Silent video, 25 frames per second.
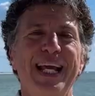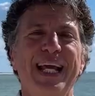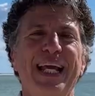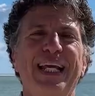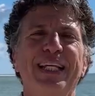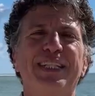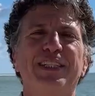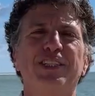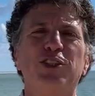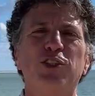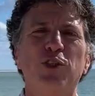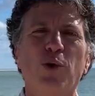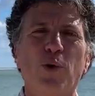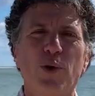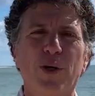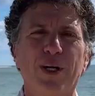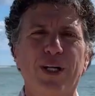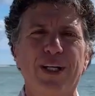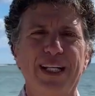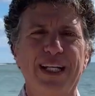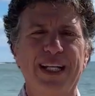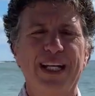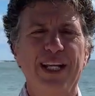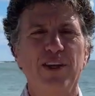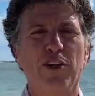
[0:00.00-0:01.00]

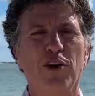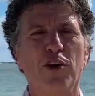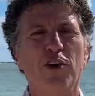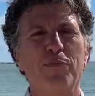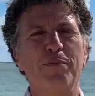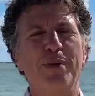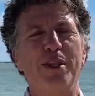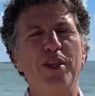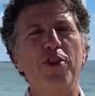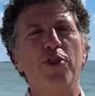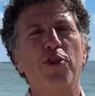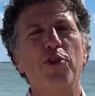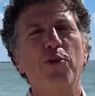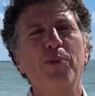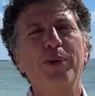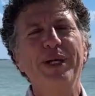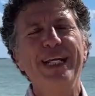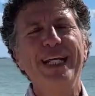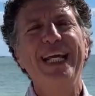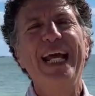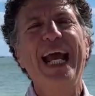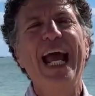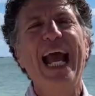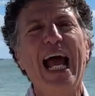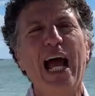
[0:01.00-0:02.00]
Historically, there have been
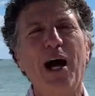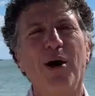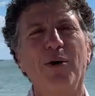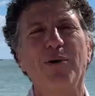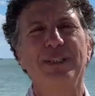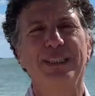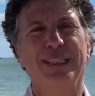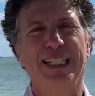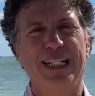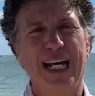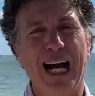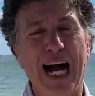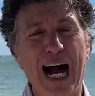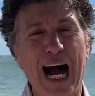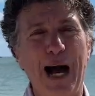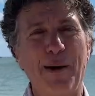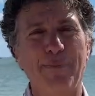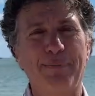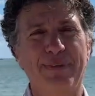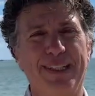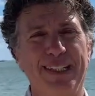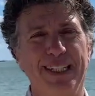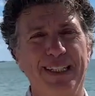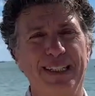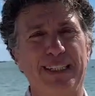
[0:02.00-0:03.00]
three housing
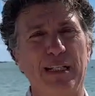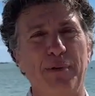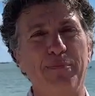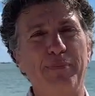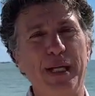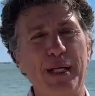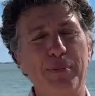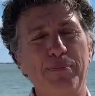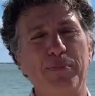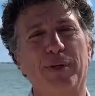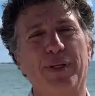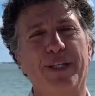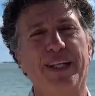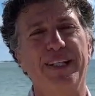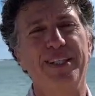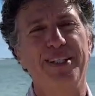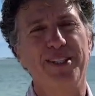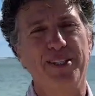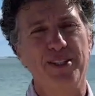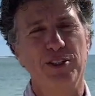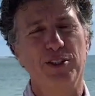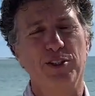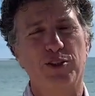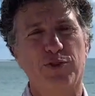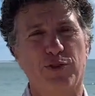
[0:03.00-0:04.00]
options that people can
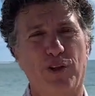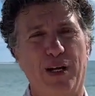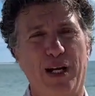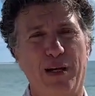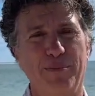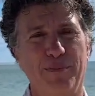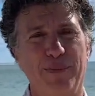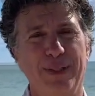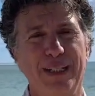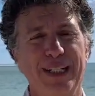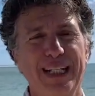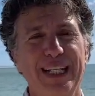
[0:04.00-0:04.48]
choose from: